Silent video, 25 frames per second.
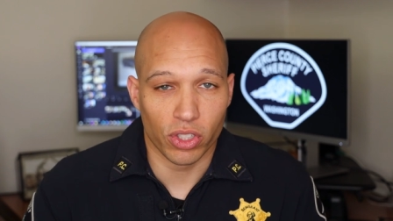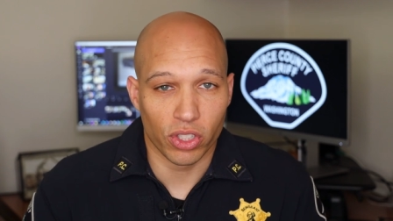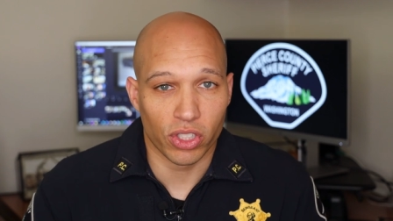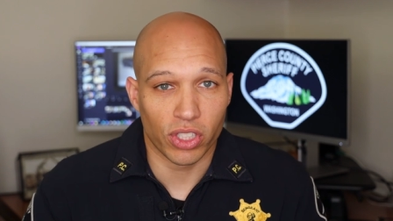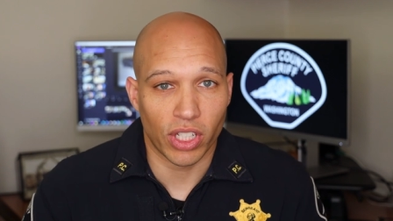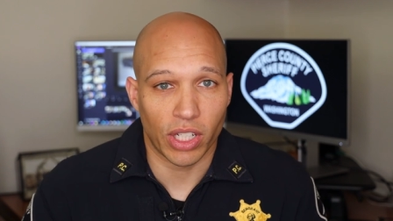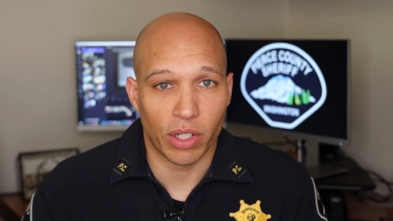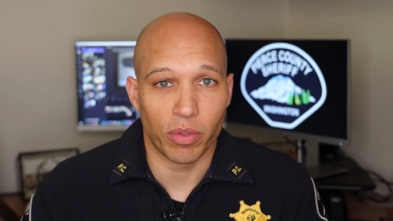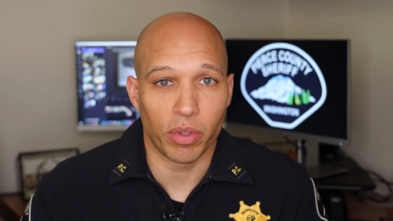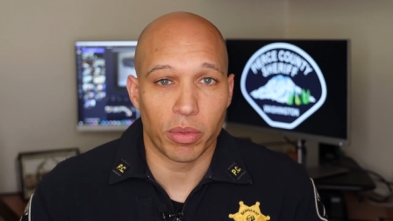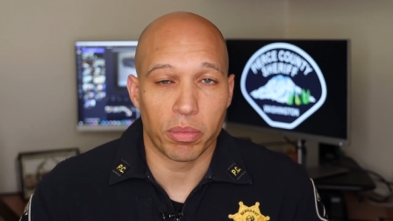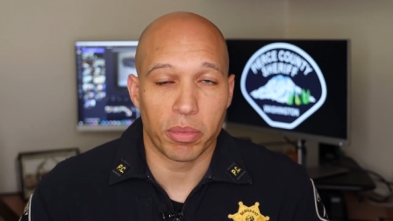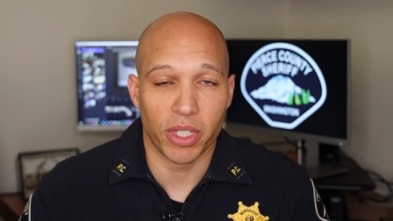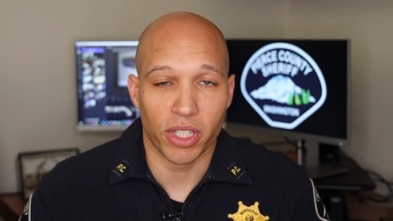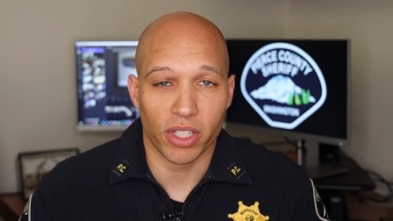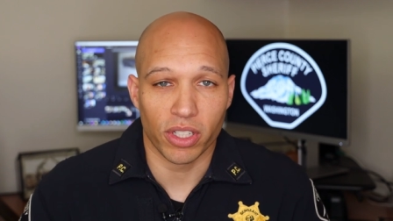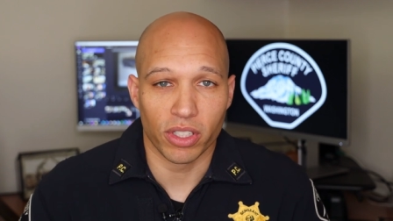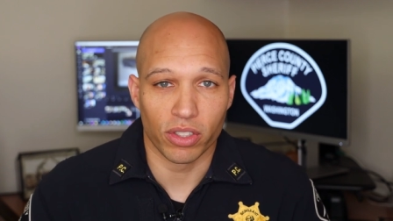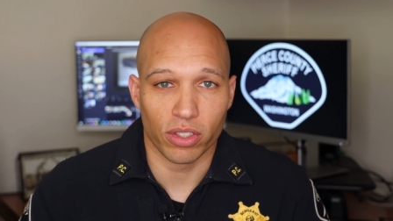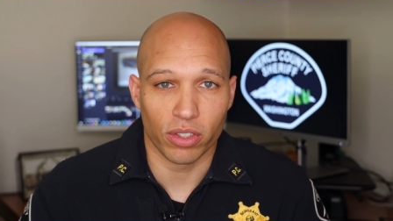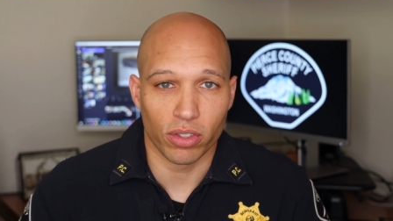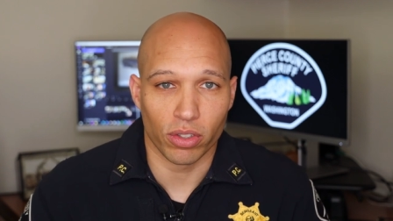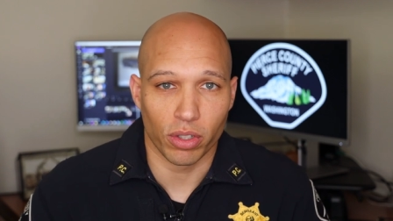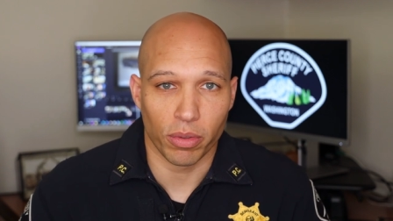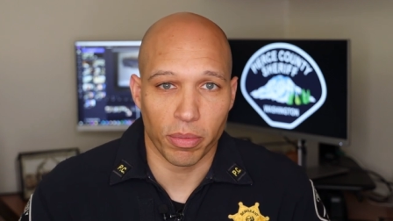just like we'd be
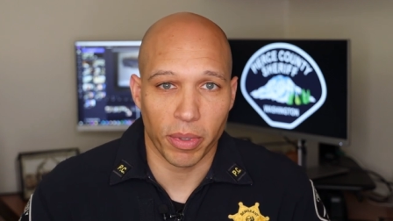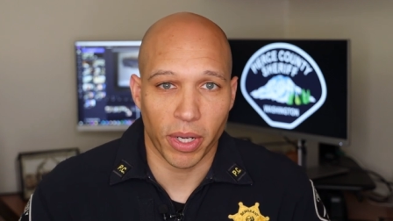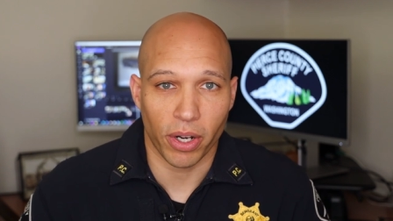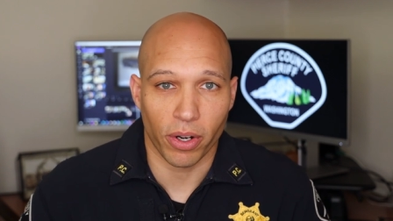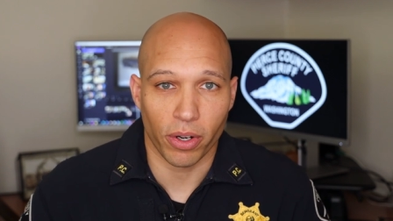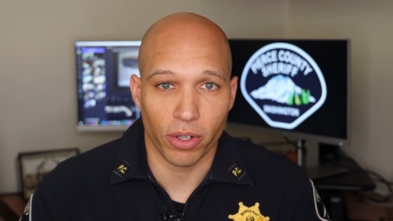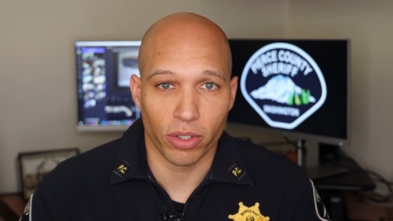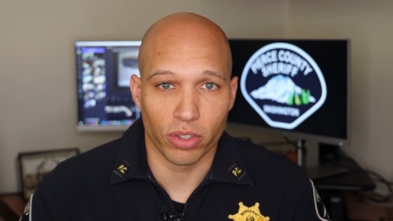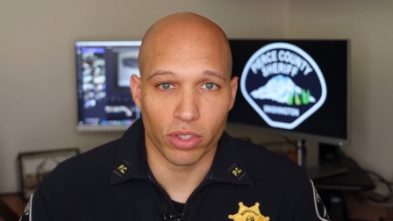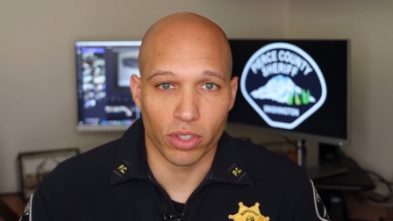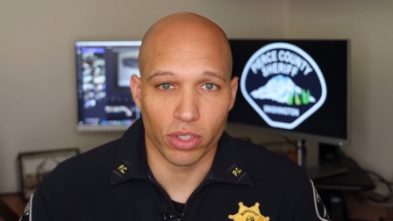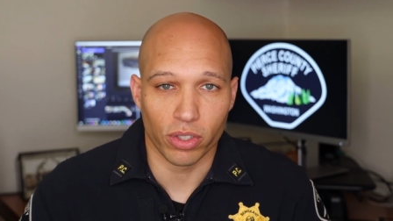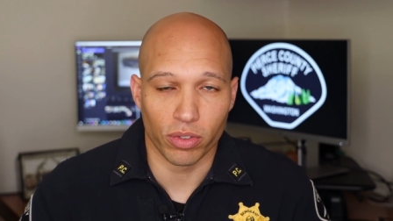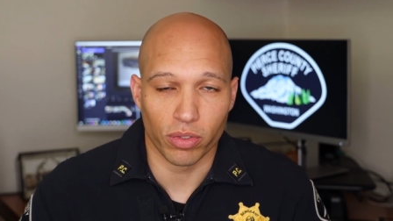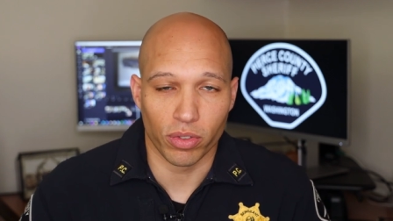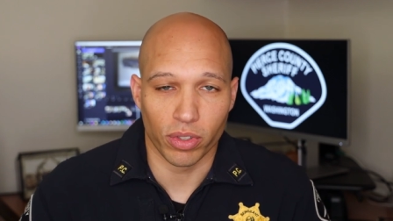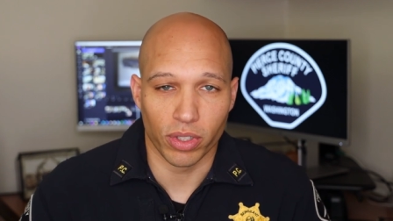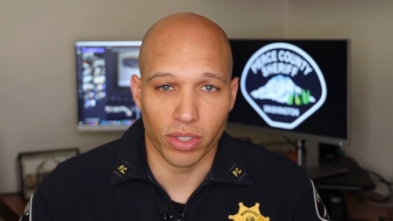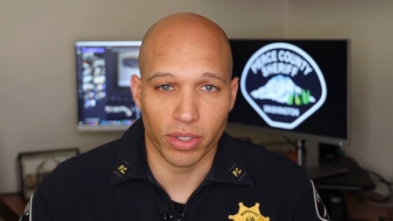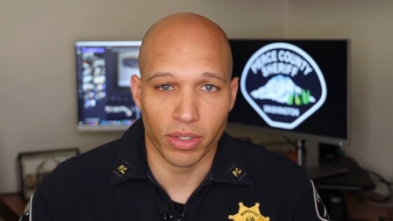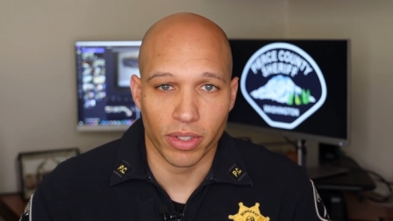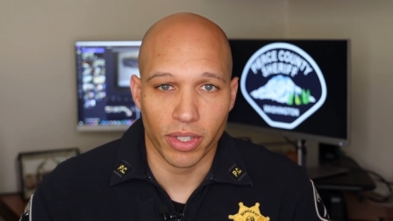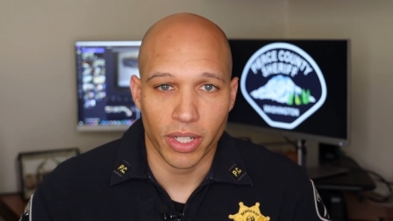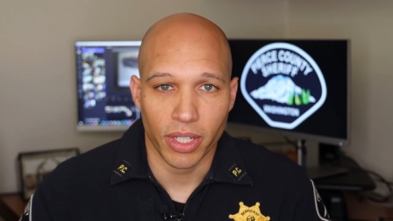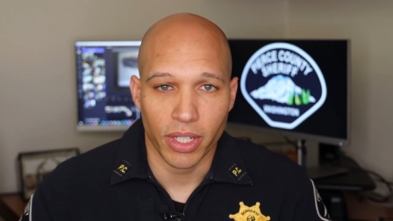concerned about our children.